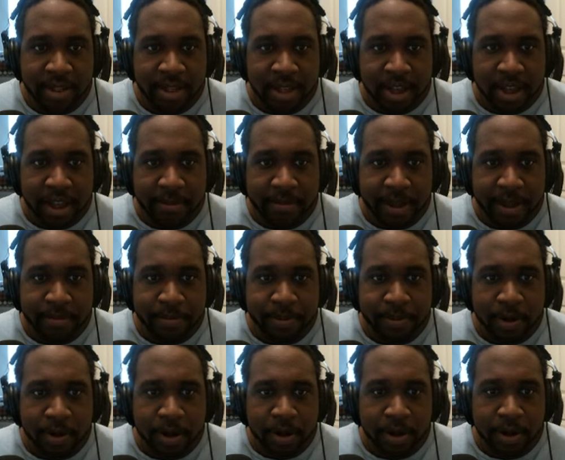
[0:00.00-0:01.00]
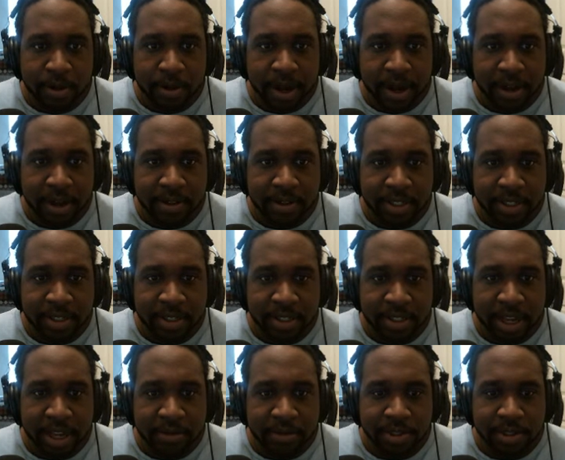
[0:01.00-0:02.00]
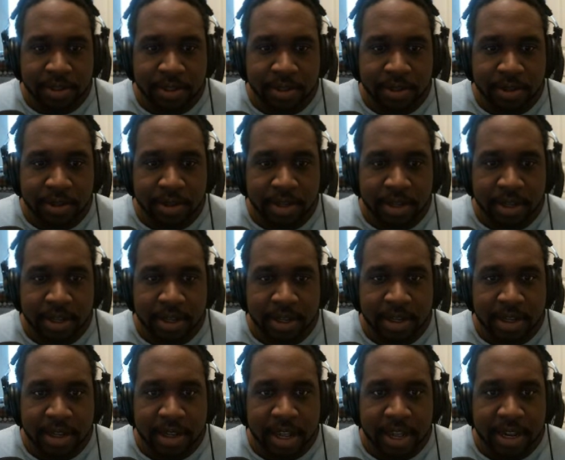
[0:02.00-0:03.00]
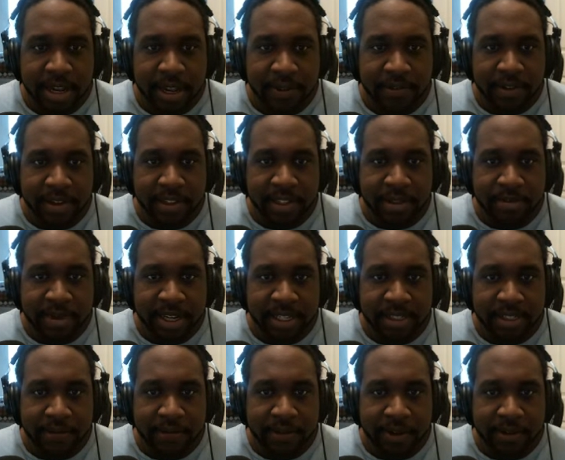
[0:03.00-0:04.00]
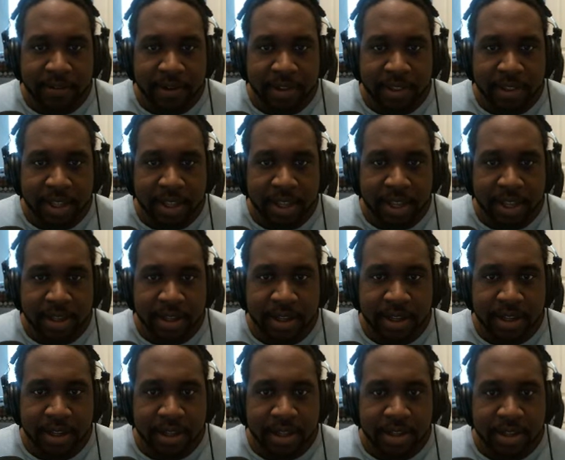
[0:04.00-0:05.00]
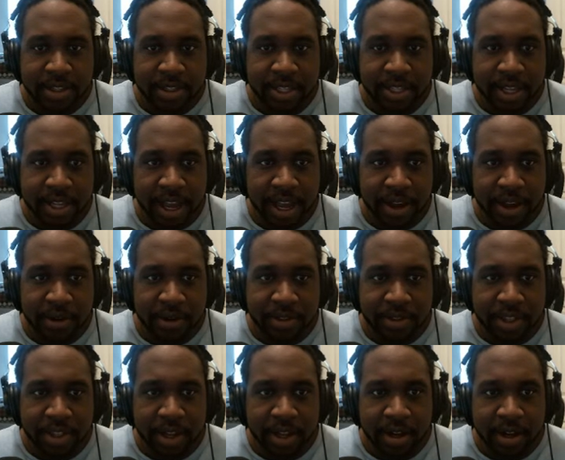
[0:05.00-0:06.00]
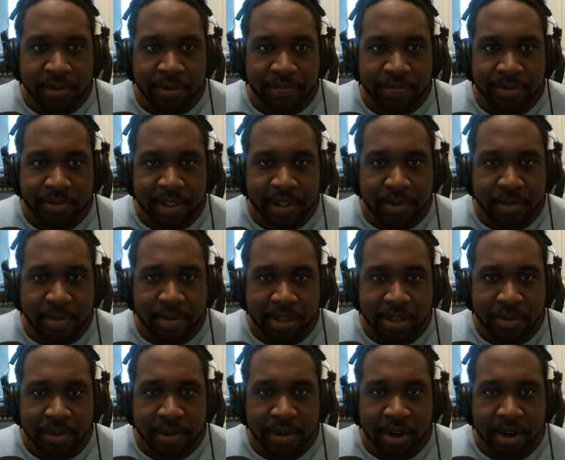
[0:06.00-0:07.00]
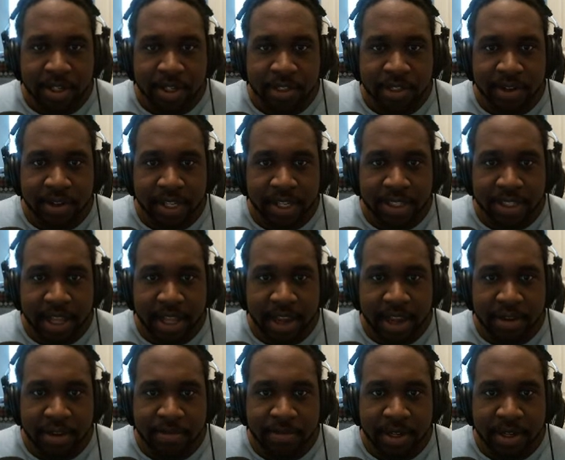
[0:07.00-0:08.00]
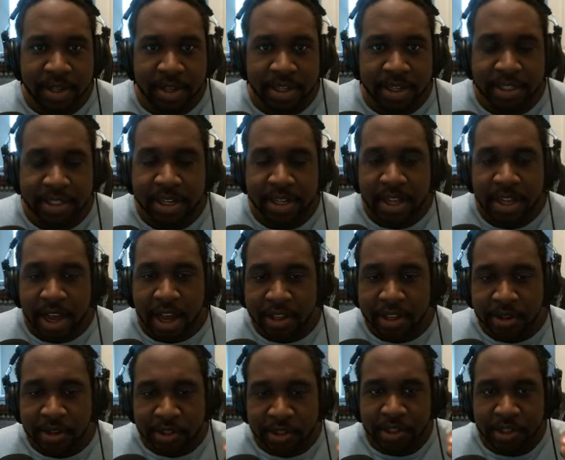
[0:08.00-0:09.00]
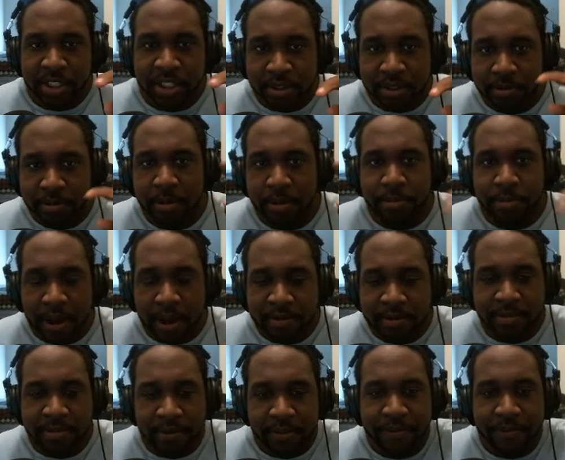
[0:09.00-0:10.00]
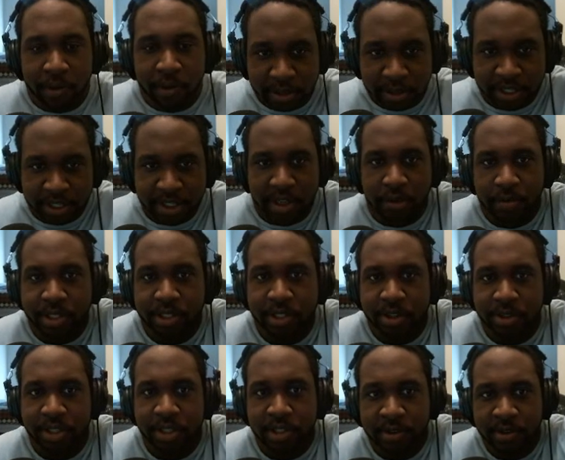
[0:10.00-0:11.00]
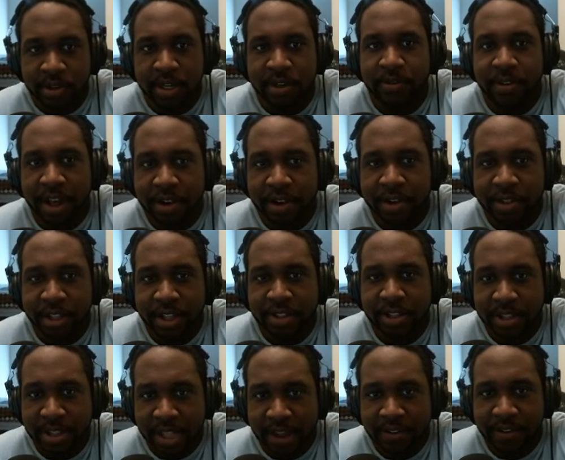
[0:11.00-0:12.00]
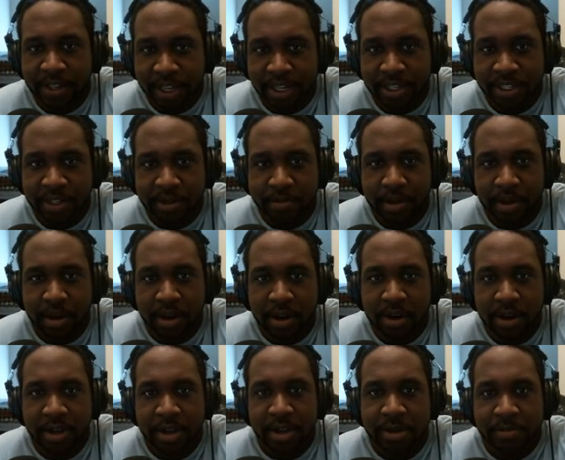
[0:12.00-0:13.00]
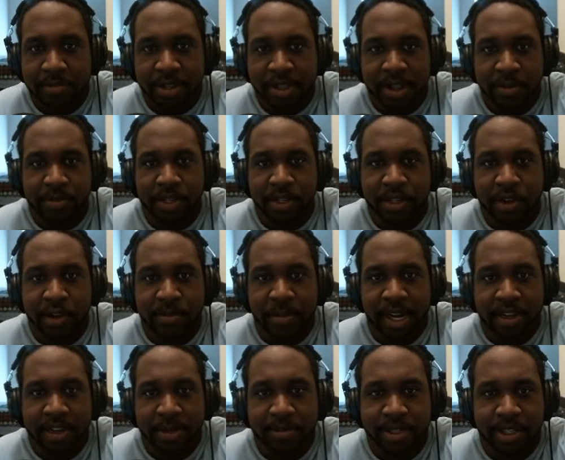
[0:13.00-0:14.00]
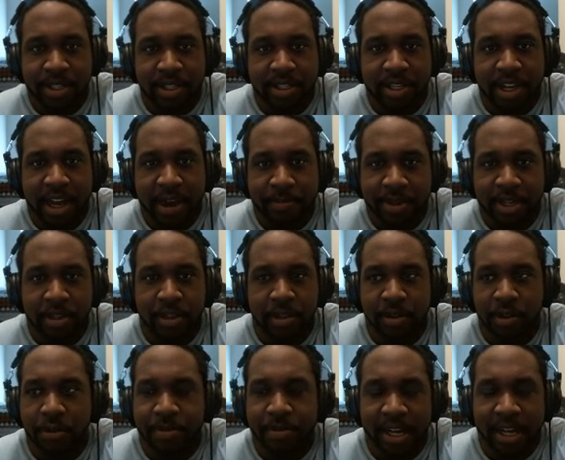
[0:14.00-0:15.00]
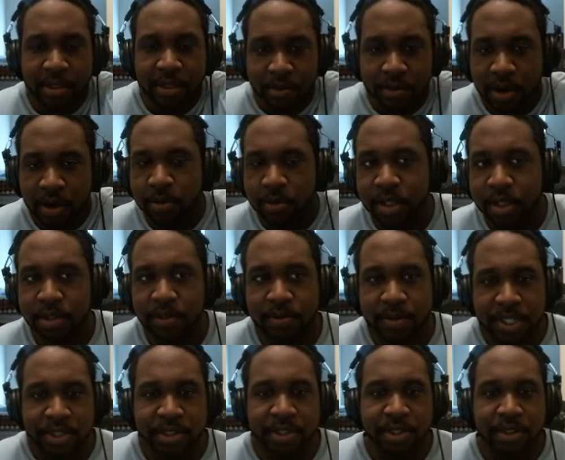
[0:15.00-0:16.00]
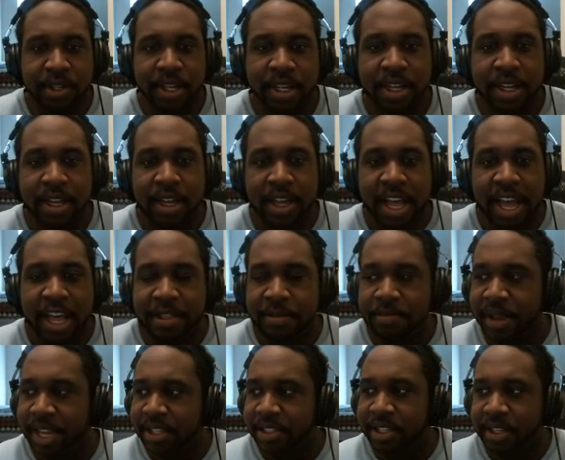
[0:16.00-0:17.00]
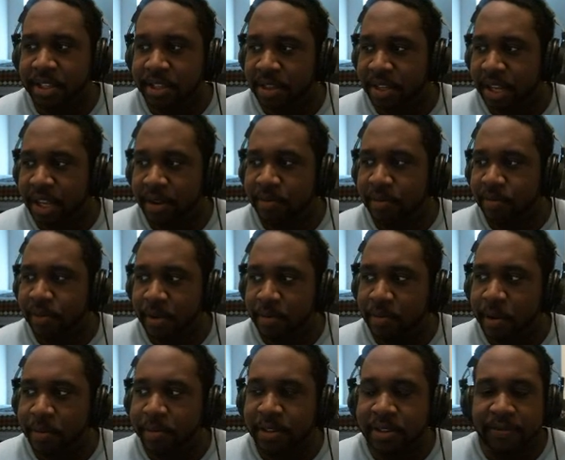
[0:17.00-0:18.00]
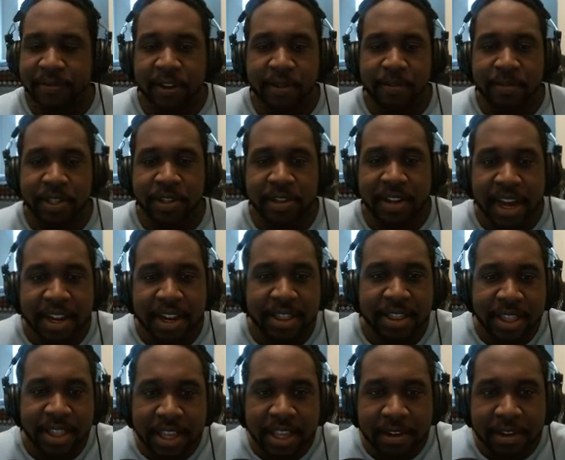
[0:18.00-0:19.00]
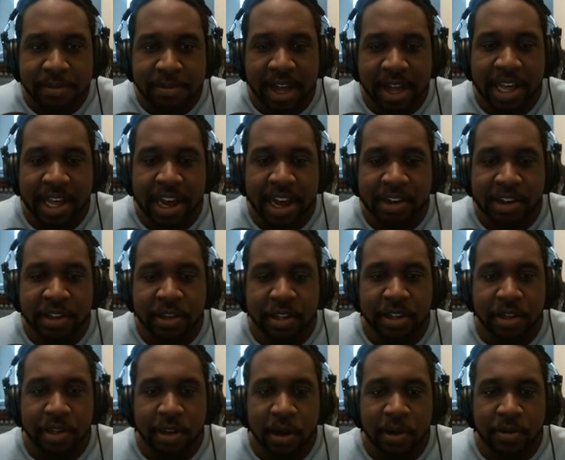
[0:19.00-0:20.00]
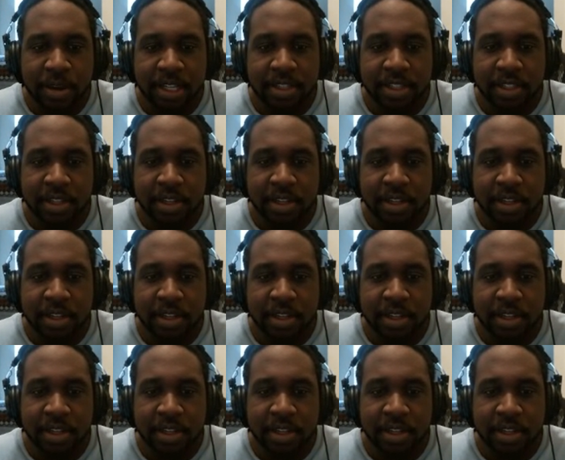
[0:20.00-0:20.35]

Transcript: iPad Pro, how this is how it's going to look. And I've customized it for everything. You see how the menu bar shrinks down because a user is going to probably be focusing on what's on the screen rather than the navigation bar. But then when you go back up to the top, it'll go back to where it was originally. And basically, for mobile development, you got to think about how you can go into